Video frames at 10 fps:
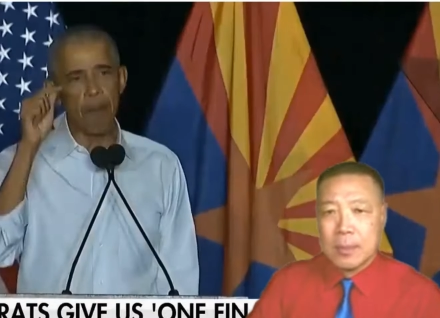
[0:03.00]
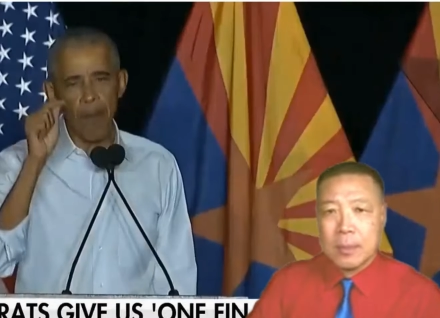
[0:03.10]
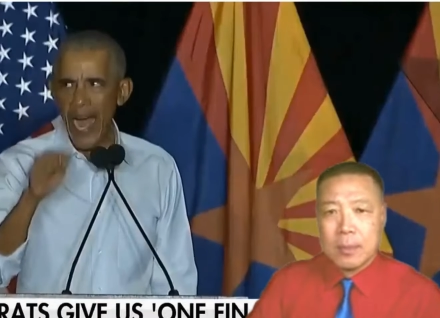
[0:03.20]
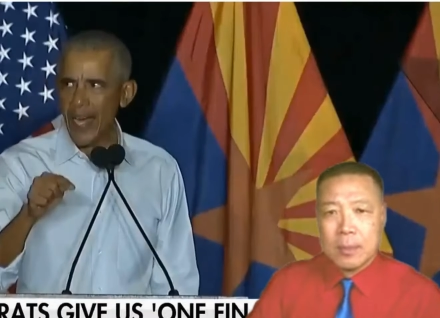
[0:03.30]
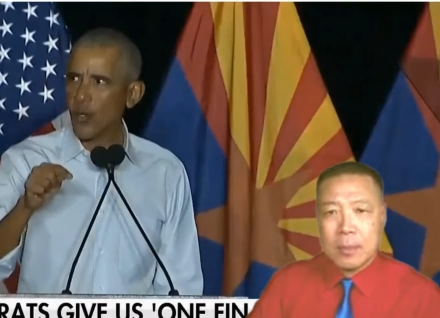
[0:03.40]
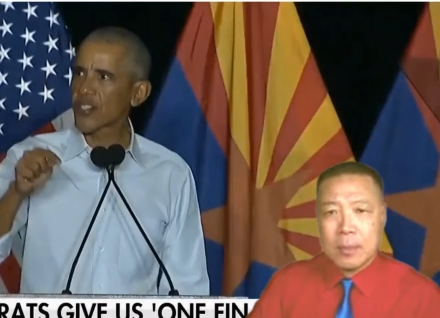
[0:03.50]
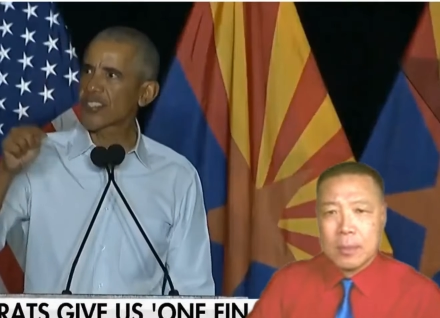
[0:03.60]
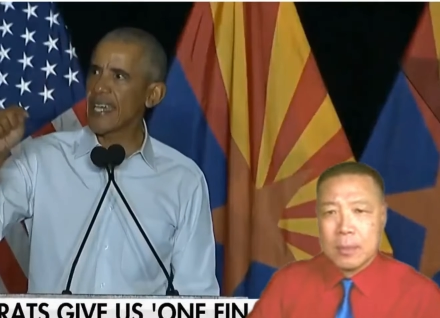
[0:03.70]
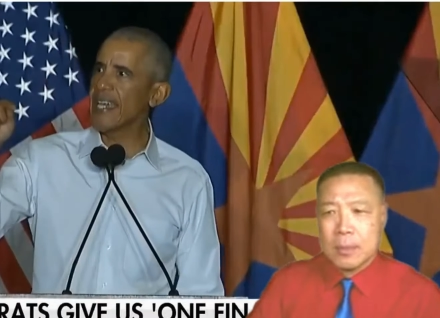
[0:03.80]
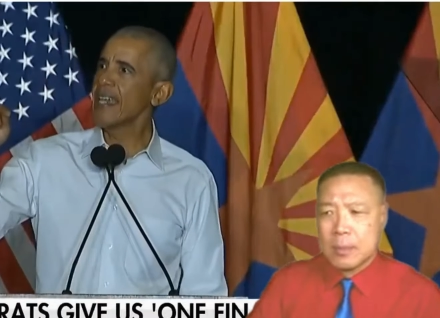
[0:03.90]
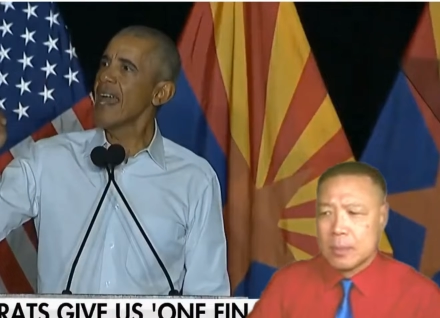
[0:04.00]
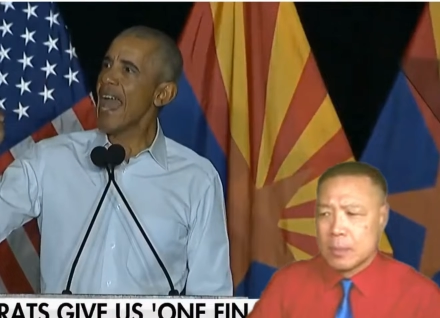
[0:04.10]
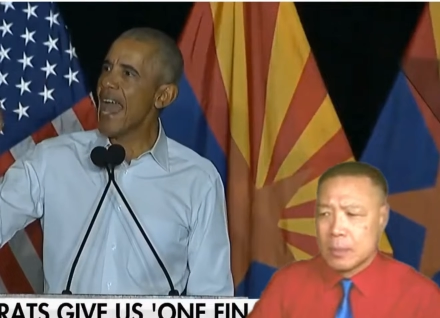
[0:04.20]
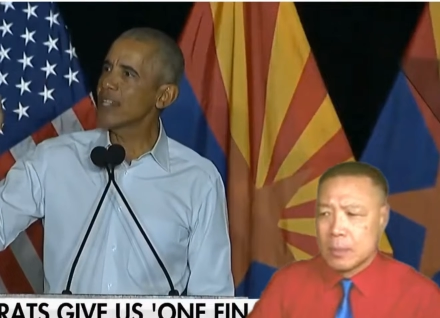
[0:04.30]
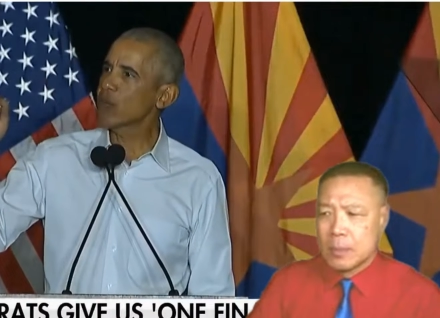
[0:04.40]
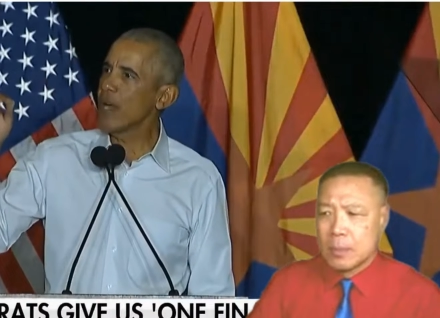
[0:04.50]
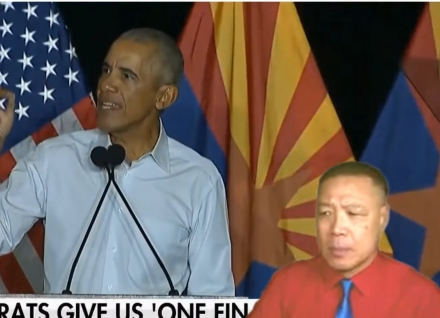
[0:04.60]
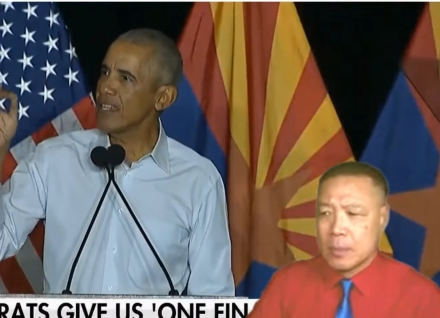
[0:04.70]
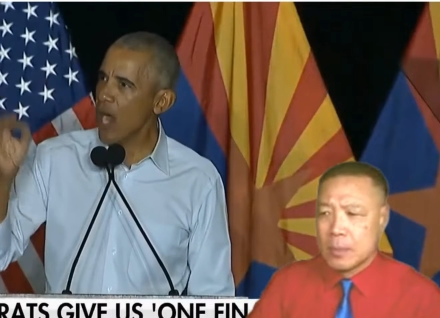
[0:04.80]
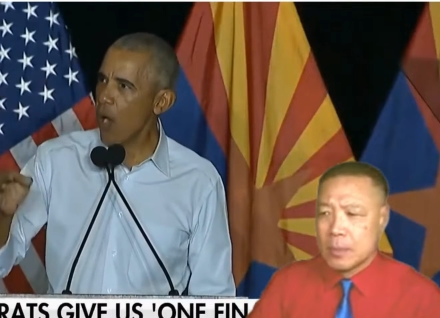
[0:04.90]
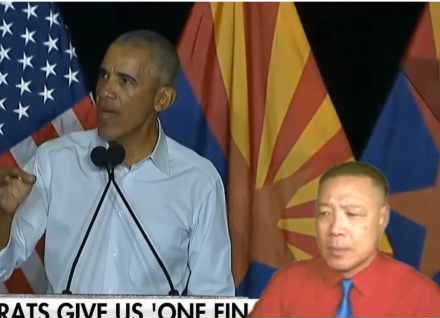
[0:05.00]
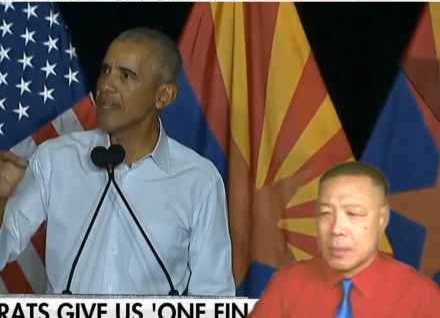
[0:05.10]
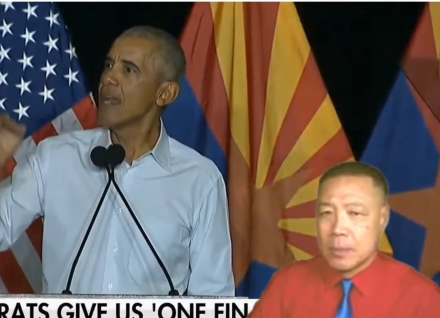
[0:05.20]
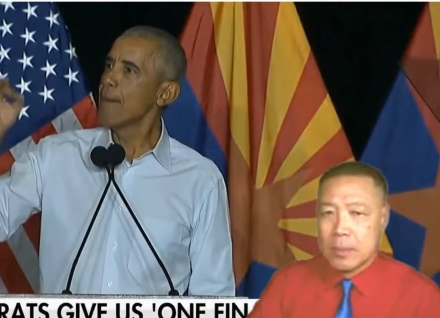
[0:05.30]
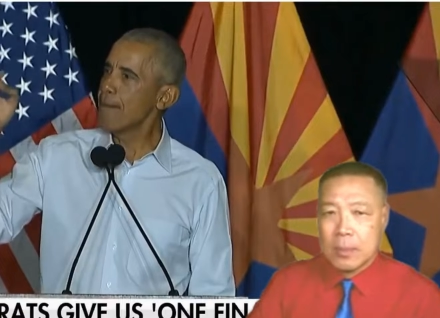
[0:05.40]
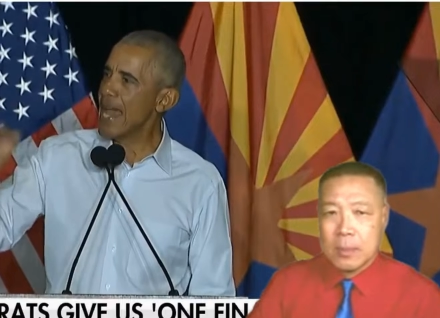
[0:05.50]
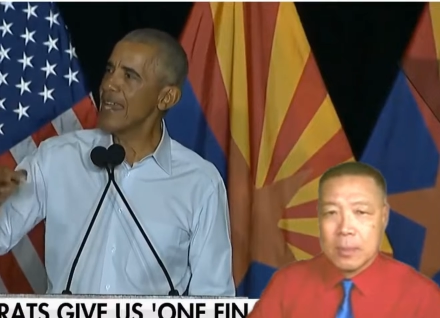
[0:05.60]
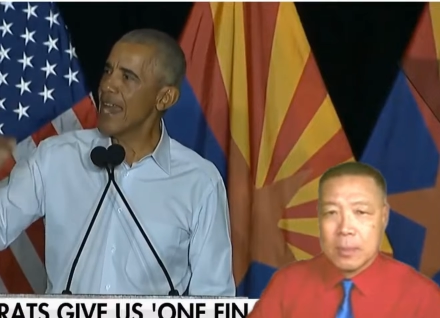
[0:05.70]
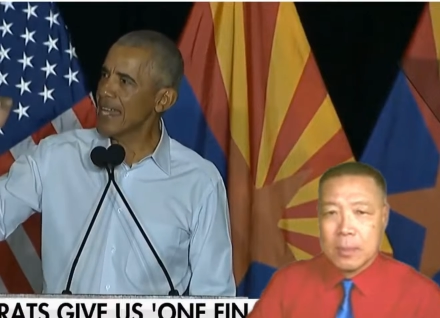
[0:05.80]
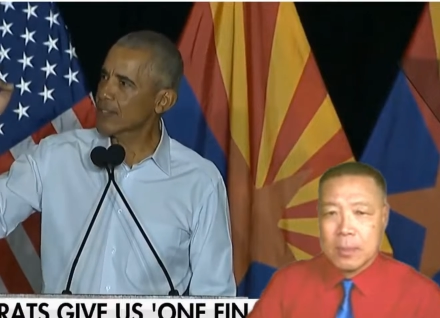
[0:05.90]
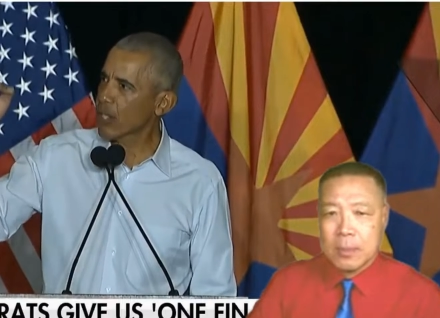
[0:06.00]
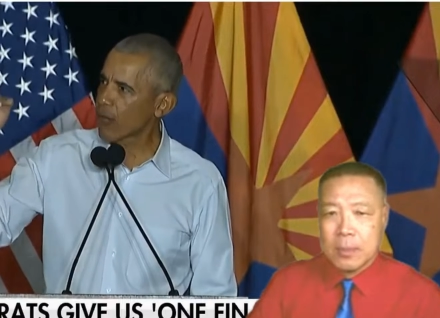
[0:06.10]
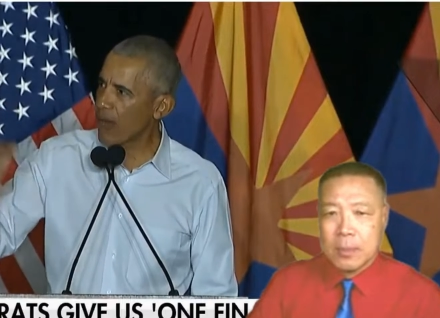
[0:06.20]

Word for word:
Speaker 1: Democracy as we know it may not